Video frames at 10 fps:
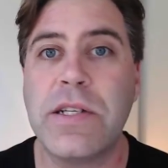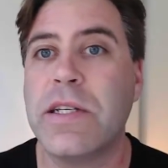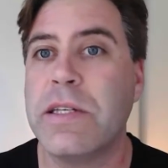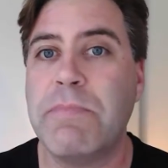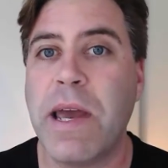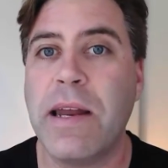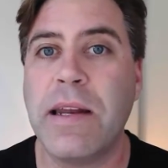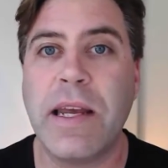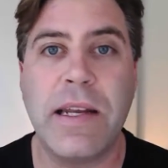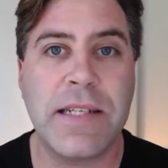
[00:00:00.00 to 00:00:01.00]
to spend
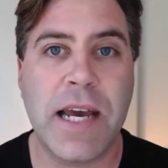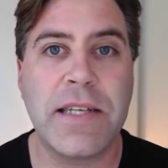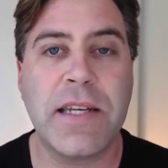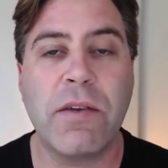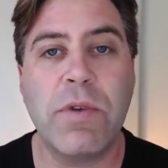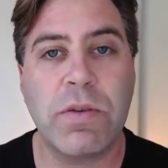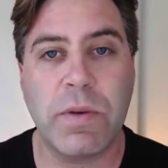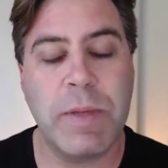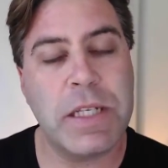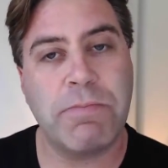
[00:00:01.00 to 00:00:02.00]
in testing, which will
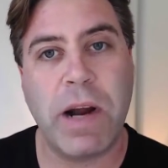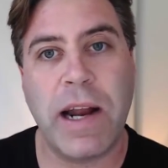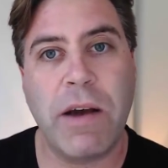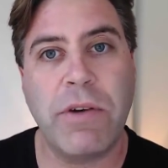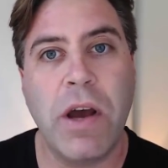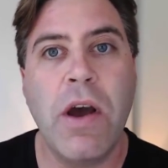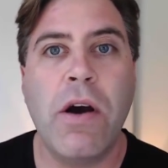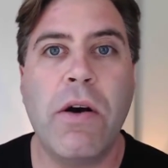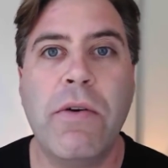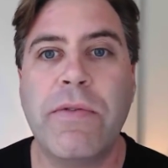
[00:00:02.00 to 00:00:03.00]
be spread out
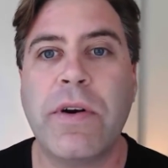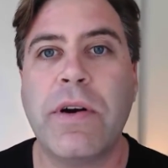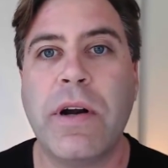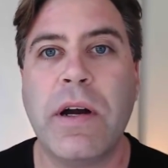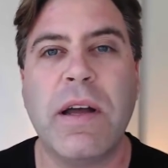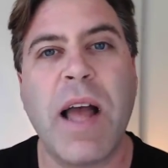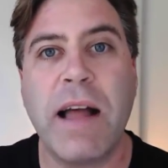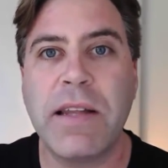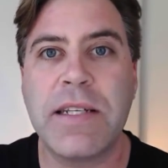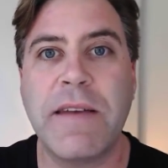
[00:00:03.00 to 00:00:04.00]
over,
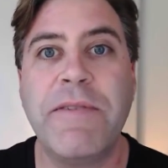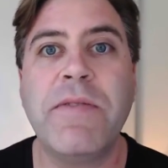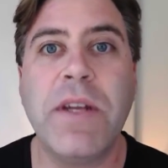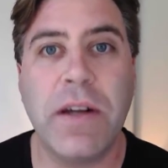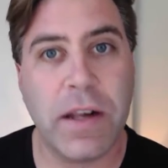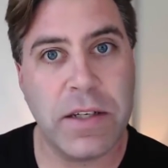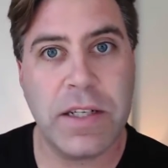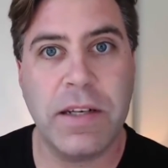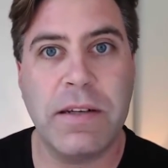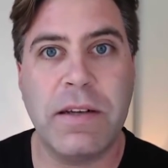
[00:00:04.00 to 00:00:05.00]
let's say
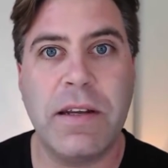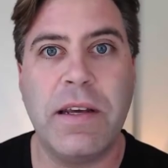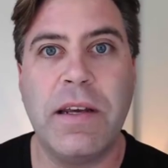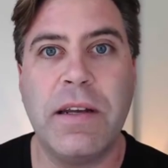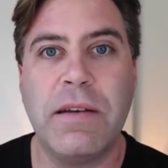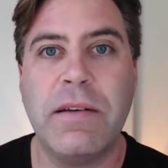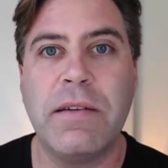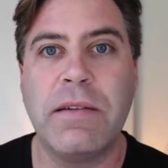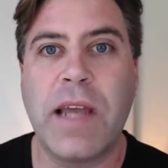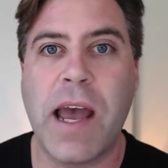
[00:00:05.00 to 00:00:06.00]
$50
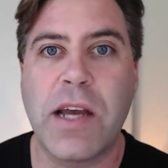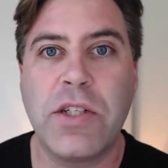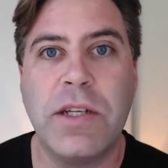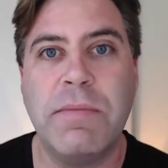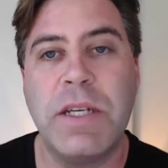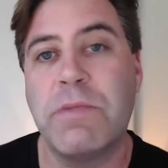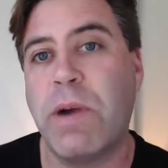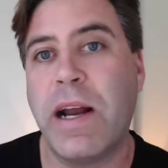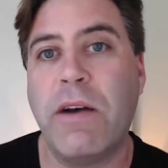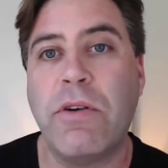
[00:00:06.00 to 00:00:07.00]
in cash to be
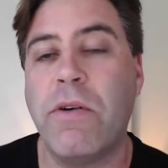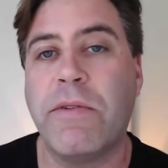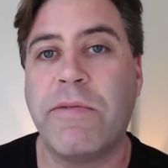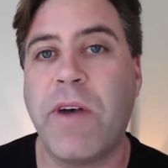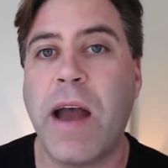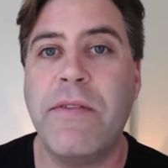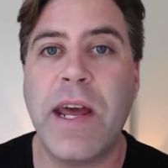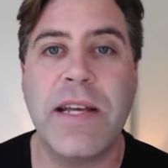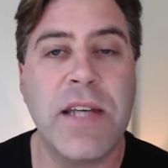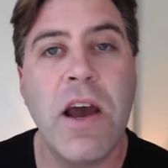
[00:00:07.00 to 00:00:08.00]
spread out over 5
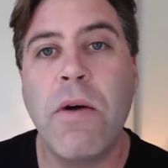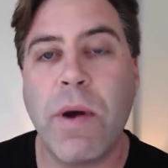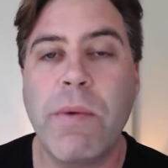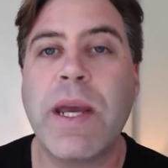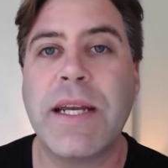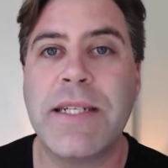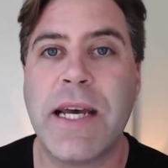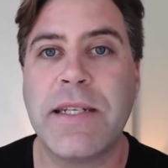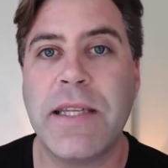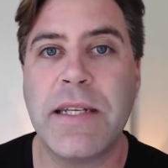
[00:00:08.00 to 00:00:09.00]
days where we can
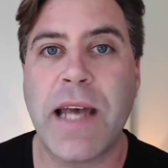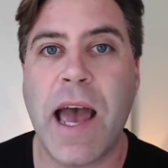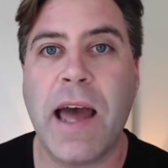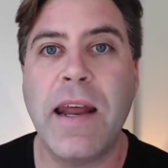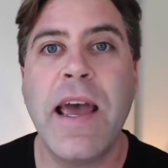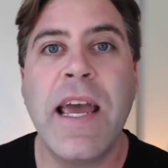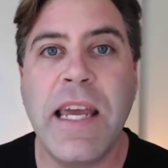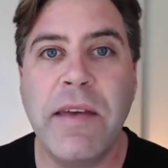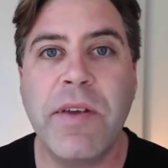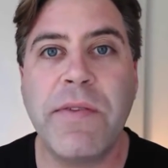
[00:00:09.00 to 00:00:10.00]
test this ad.
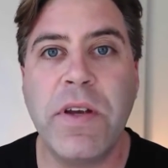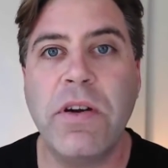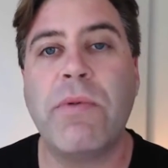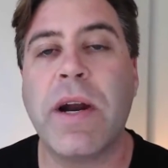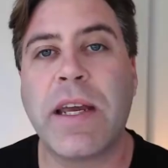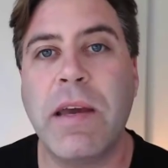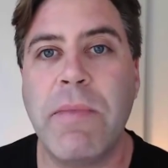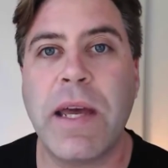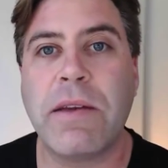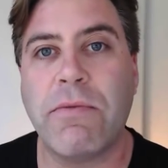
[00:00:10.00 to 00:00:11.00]
Even if you don't want to
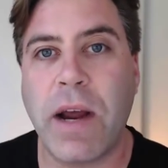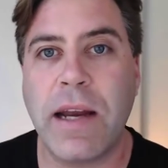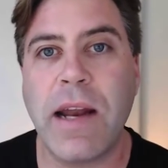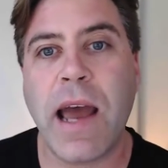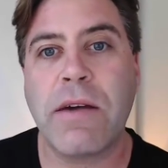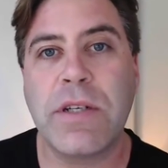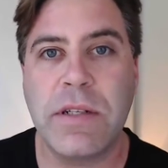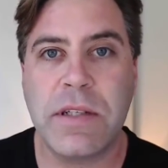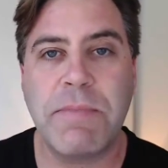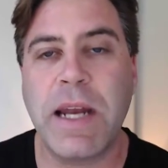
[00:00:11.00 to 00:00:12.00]
commit right now
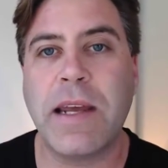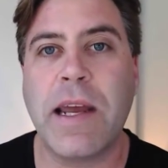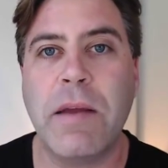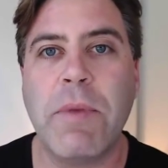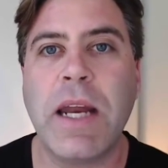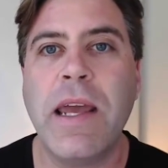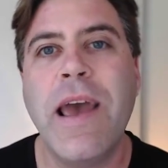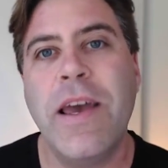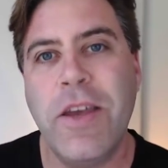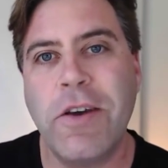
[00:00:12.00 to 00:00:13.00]
to spending any money,
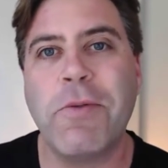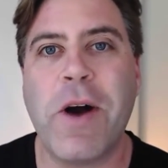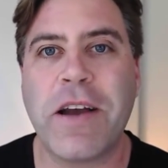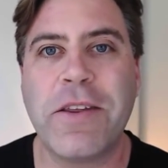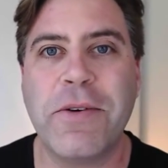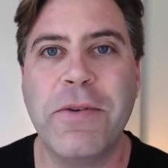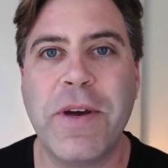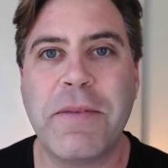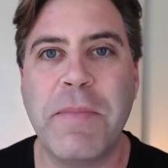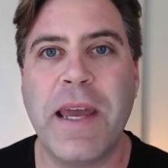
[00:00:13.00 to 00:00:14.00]
you can walk through
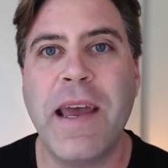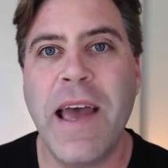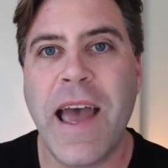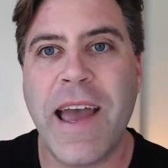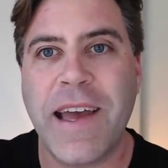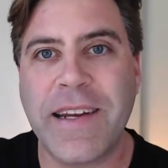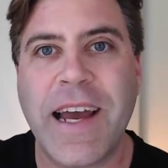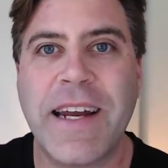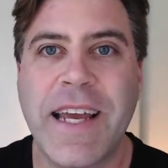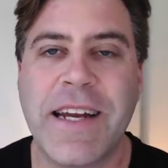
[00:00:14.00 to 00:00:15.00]
with me and
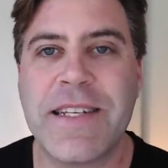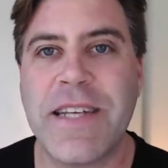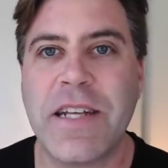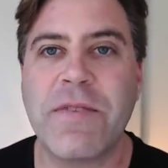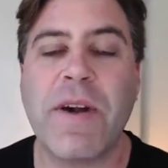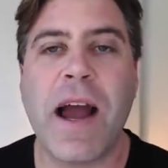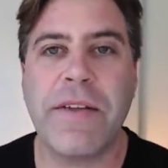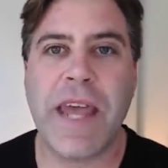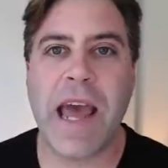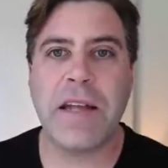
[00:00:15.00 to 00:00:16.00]
kind of get a sense for how
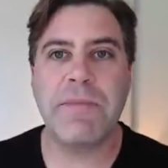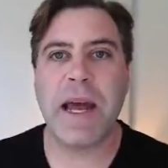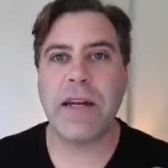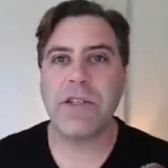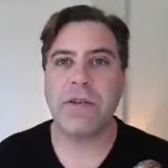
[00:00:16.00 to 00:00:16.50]
the ads manager